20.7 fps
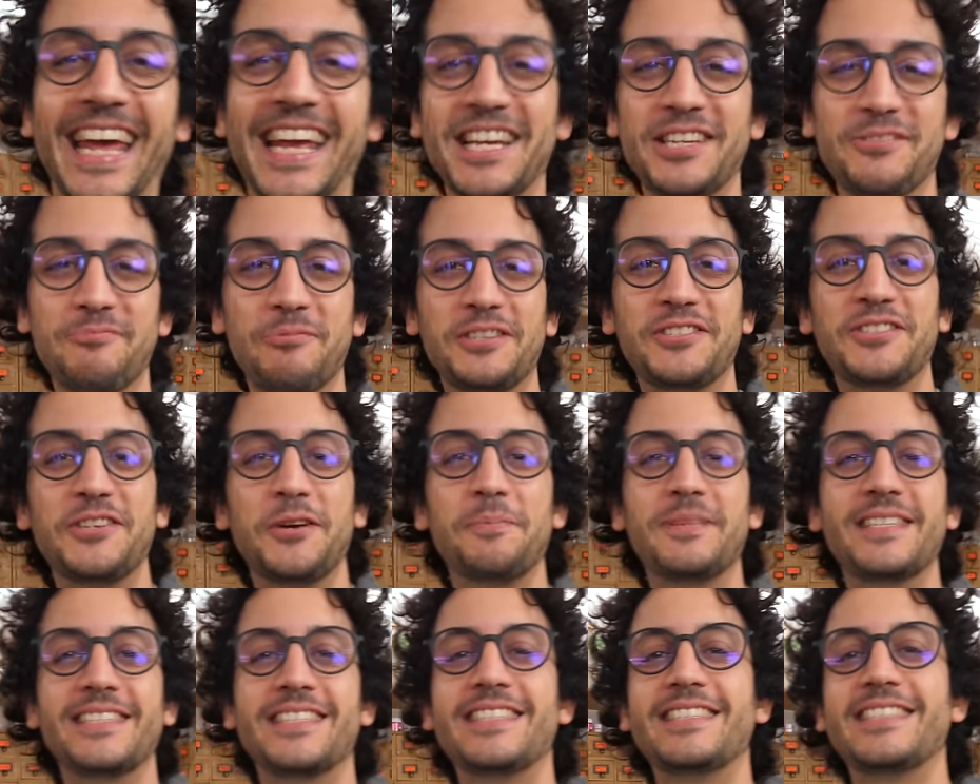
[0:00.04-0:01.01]
Hey guys, what's up?
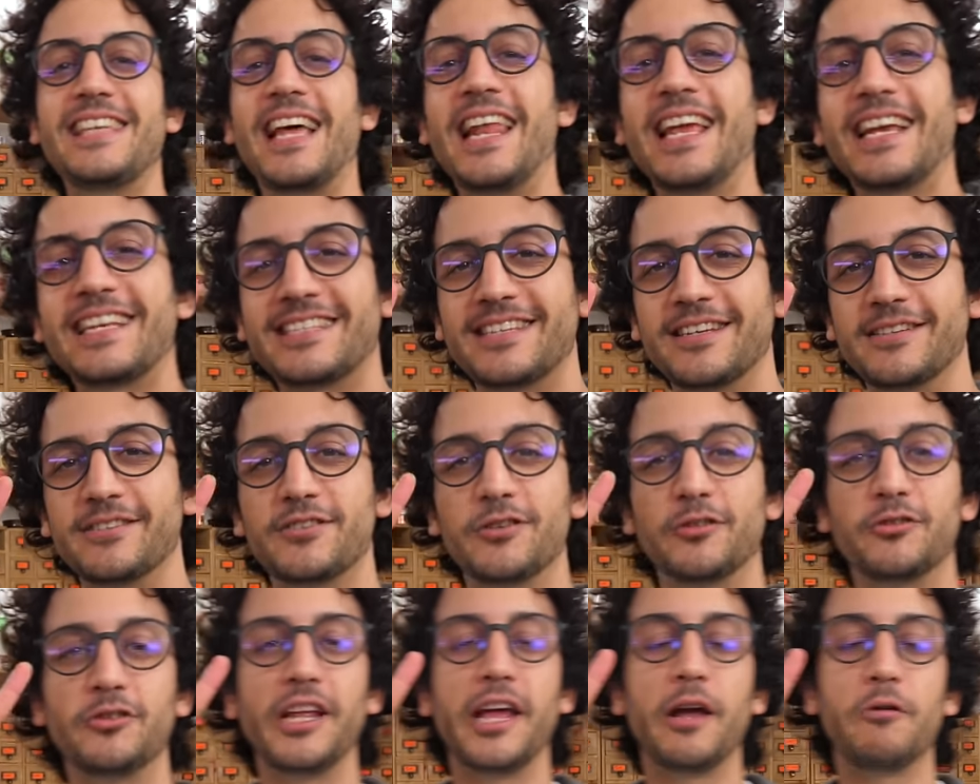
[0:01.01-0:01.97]
This is Alex.
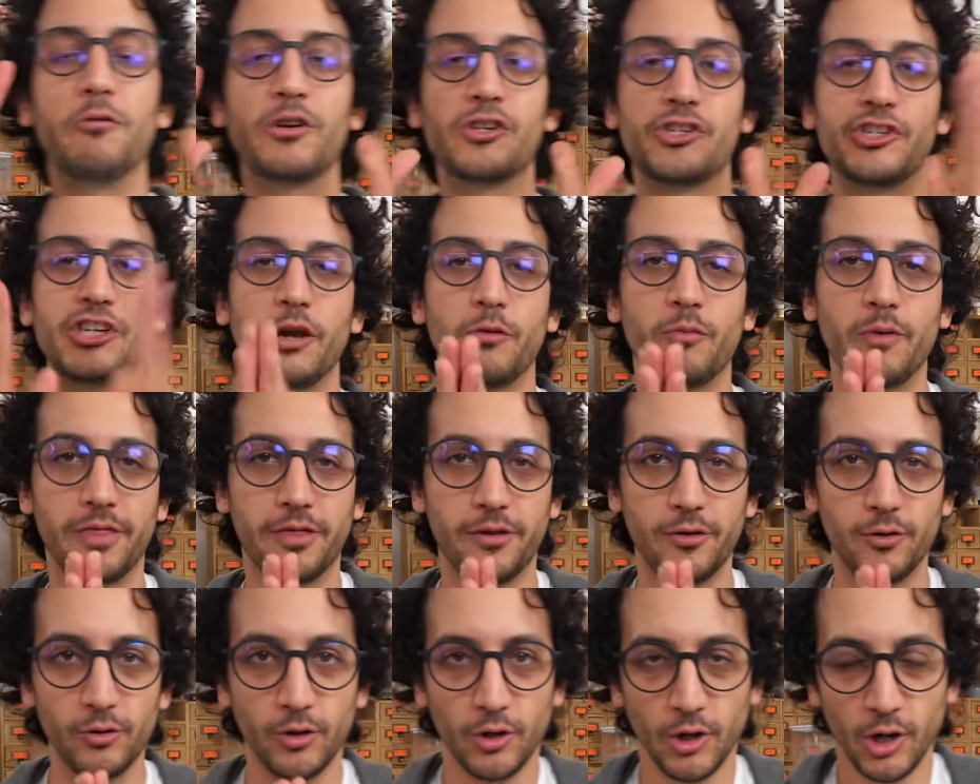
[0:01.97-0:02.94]
So today I want to share with
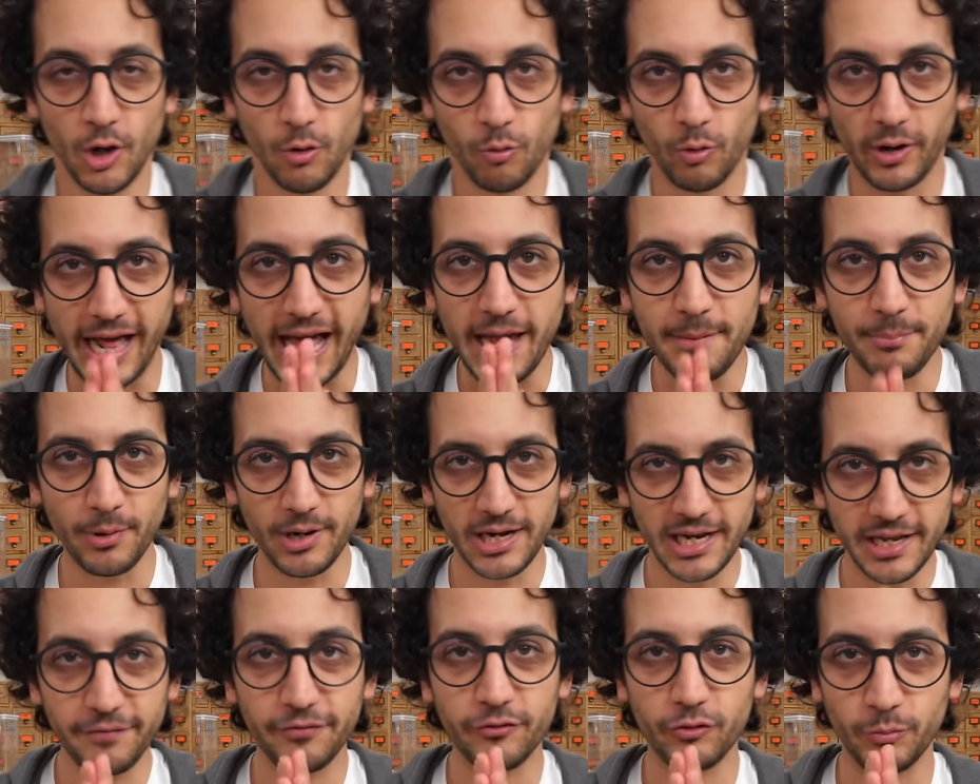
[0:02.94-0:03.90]
you what I
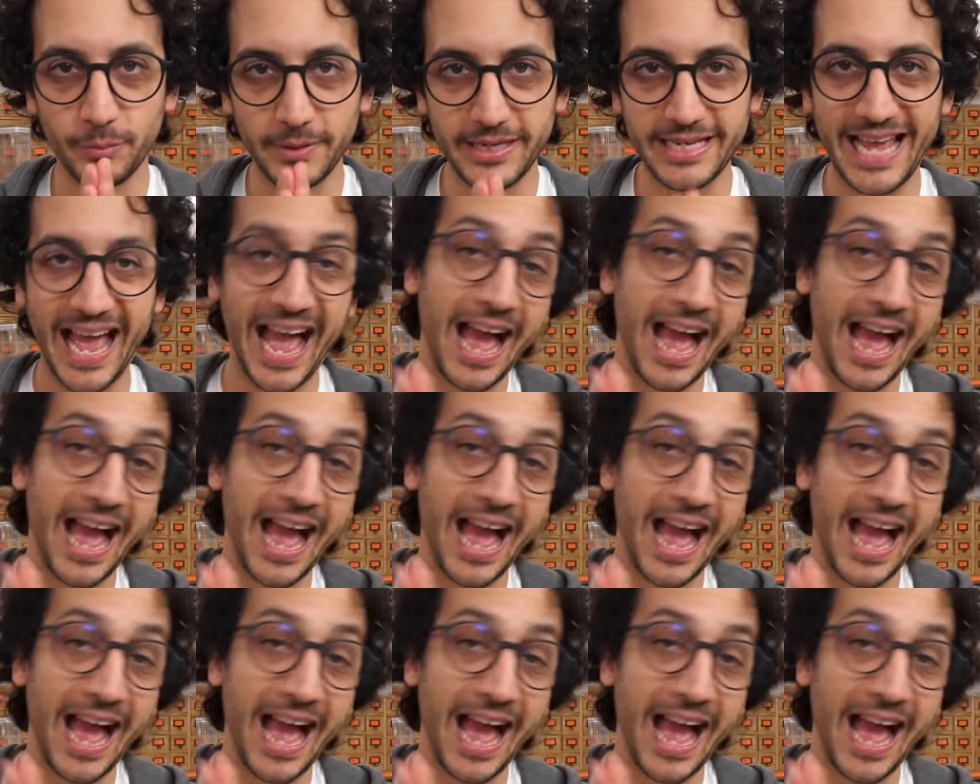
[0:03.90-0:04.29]
believe to be